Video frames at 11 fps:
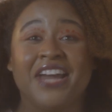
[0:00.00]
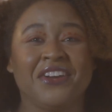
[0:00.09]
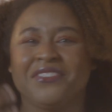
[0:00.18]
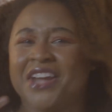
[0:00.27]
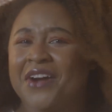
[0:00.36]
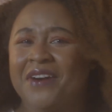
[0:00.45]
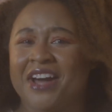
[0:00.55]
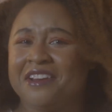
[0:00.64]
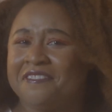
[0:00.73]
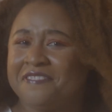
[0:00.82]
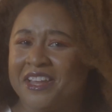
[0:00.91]
I don't know
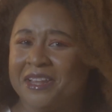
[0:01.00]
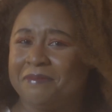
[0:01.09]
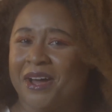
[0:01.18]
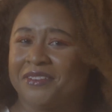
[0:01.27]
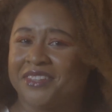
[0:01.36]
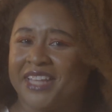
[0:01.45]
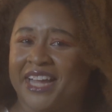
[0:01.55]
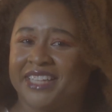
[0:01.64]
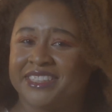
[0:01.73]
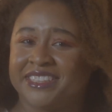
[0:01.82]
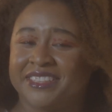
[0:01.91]
how to feel about
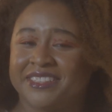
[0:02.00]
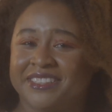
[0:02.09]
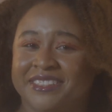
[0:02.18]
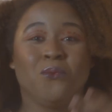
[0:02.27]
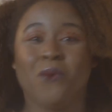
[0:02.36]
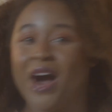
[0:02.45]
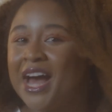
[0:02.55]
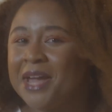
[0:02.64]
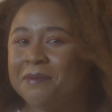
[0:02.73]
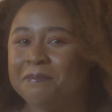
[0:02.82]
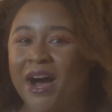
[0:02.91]
that.
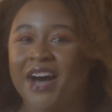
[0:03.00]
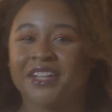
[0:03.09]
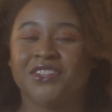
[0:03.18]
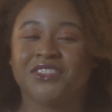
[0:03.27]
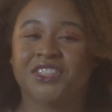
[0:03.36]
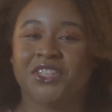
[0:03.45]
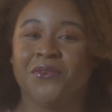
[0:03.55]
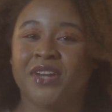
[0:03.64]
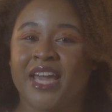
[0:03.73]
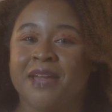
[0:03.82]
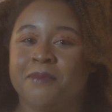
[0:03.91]
Why bother
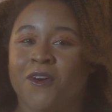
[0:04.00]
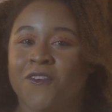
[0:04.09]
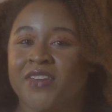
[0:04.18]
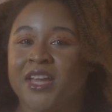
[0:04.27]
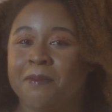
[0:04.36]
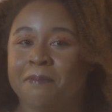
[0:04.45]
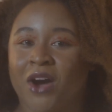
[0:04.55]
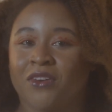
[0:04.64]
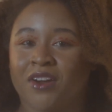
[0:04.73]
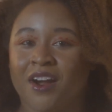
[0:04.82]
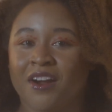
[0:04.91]
doing a movie
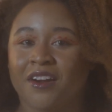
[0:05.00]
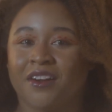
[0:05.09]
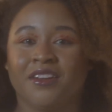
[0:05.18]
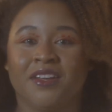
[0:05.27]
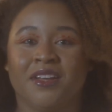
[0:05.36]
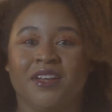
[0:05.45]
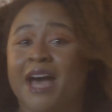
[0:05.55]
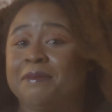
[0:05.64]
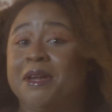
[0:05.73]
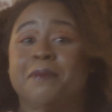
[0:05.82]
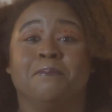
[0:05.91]
about her?
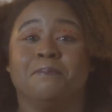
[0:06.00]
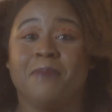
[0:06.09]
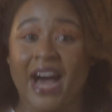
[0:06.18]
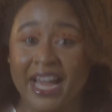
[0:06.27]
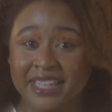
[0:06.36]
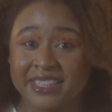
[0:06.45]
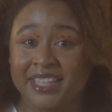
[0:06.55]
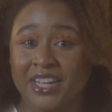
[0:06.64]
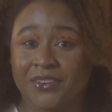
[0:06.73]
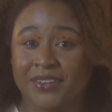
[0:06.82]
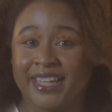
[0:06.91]
I mean, my
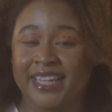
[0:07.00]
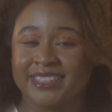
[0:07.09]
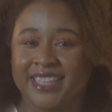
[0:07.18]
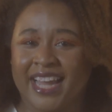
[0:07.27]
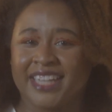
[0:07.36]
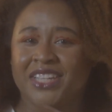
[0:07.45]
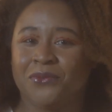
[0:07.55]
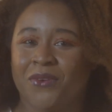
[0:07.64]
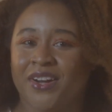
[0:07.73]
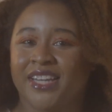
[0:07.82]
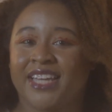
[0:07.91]
theory is that he
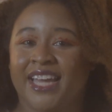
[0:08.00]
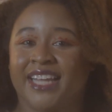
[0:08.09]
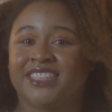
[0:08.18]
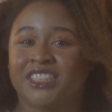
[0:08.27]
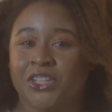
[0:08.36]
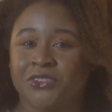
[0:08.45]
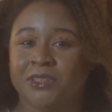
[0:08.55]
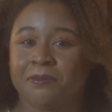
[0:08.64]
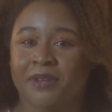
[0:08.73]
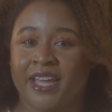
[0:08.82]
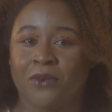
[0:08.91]
wanted an excuse
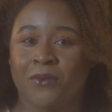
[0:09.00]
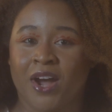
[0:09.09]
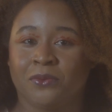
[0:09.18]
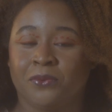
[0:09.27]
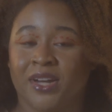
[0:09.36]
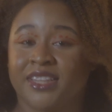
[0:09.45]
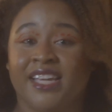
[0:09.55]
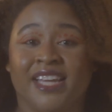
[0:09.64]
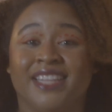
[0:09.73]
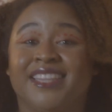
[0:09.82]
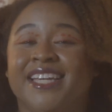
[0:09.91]
to play around with
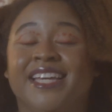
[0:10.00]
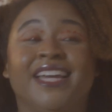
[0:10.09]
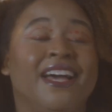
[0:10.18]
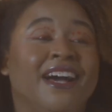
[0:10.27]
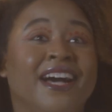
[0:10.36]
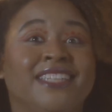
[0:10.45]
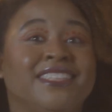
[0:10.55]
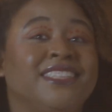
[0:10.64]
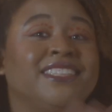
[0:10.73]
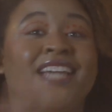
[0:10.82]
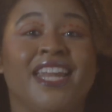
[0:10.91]
the
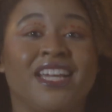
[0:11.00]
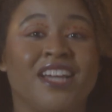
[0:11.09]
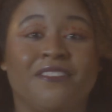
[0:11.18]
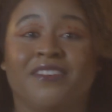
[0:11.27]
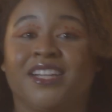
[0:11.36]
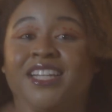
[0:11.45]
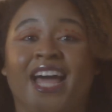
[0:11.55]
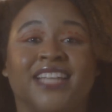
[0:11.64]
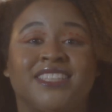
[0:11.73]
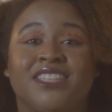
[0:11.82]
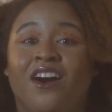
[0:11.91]
aesthetic of
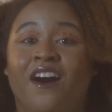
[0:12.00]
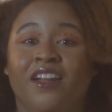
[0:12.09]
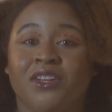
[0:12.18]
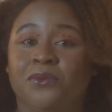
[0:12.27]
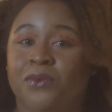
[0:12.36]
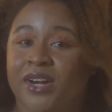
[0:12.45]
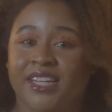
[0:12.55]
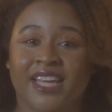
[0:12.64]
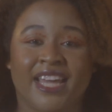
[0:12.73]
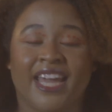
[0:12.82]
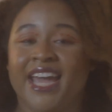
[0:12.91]
classic Hollywood
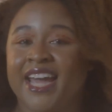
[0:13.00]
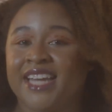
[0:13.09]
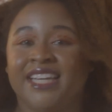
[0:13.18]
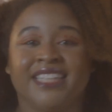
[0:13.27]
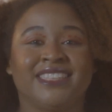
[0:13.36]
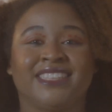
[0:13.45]
and